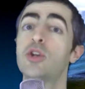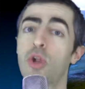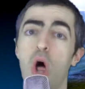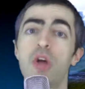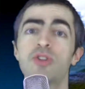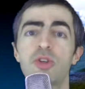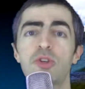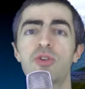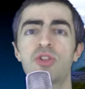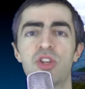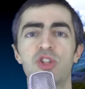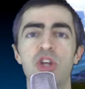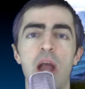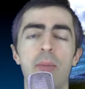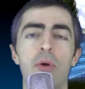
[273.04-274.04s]
And you'll also use
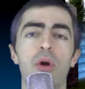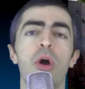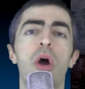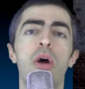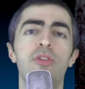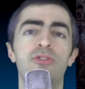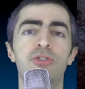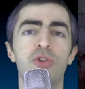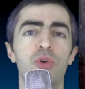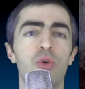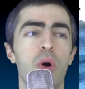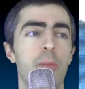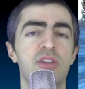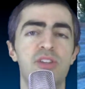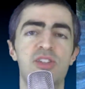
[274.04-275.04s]
the jammer
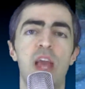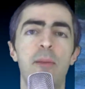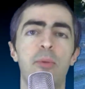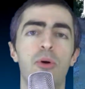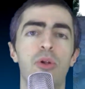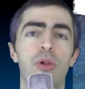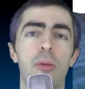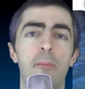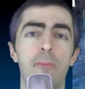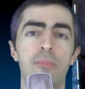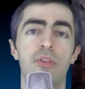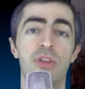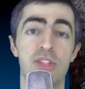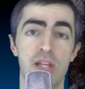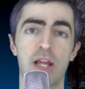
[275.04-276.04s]
to disable
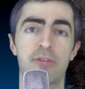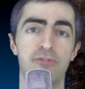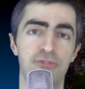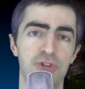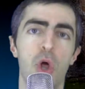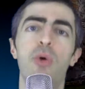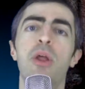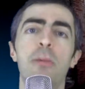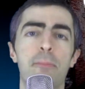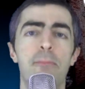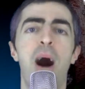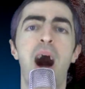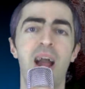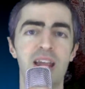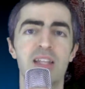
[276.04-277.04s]
these like floating
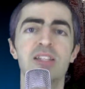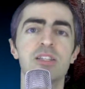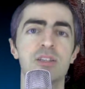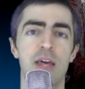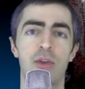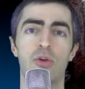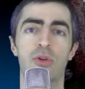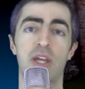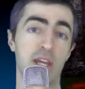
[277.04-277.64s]
mines that'll